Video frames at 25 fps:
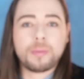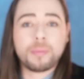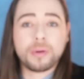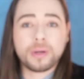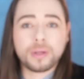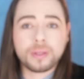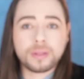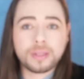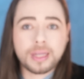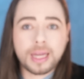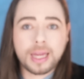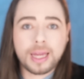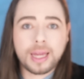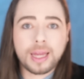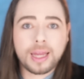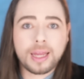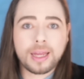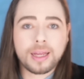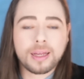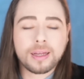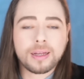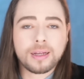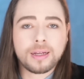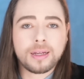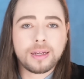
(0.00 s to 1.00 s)
my
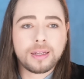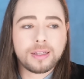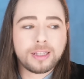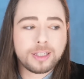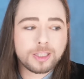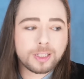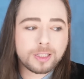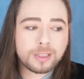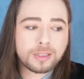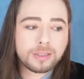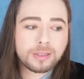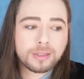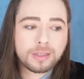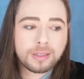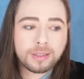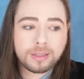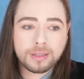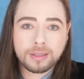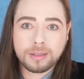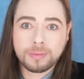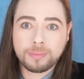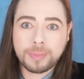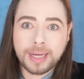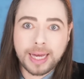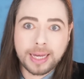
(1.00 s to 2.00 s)
birthday uh, this
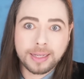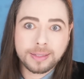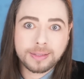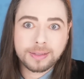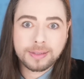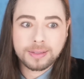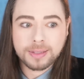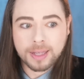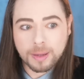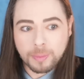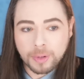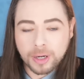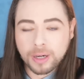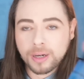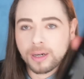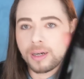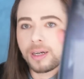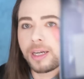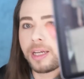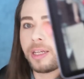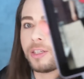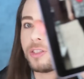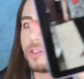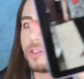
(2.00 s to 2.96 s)
uh, past summer